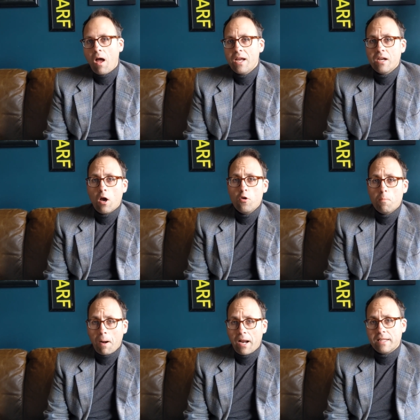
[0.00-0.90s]
I know
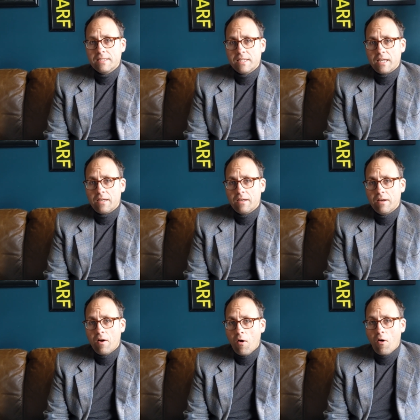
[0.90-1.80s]
plenty
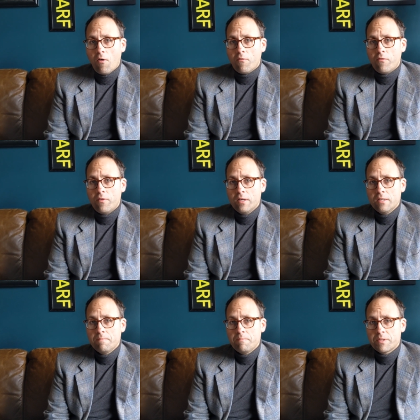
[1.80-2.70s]
of
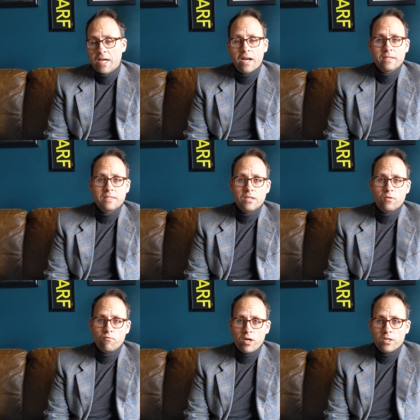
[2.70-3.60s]

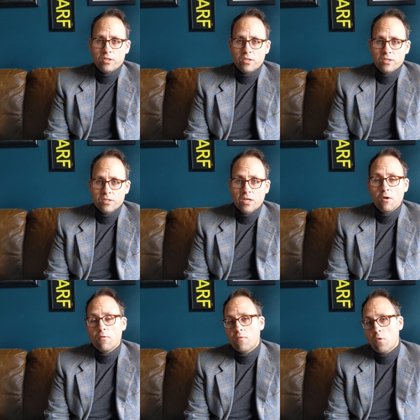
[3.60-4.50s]
talented, rich,
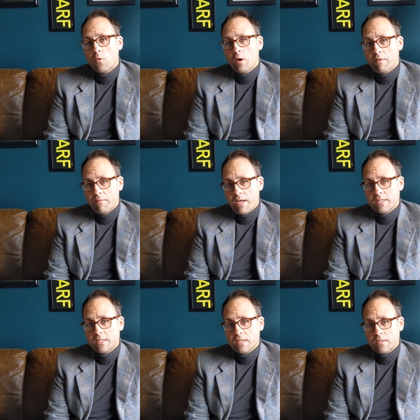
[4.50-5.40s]
skillful
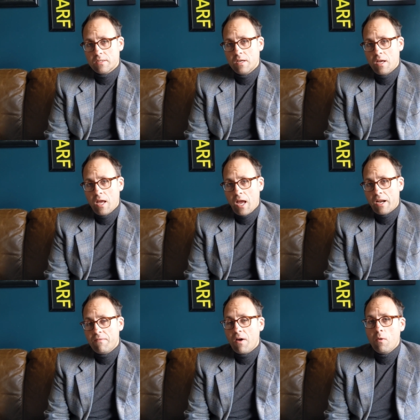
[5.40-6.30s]
investors.
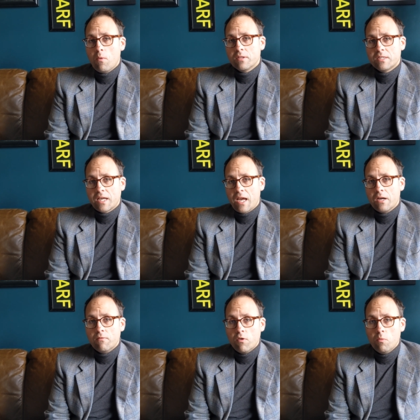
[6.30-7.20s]
And if I want to get
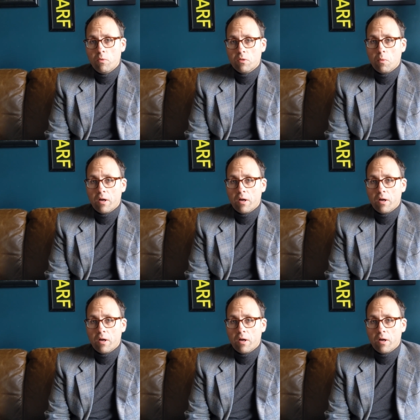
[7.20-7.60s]
in a room with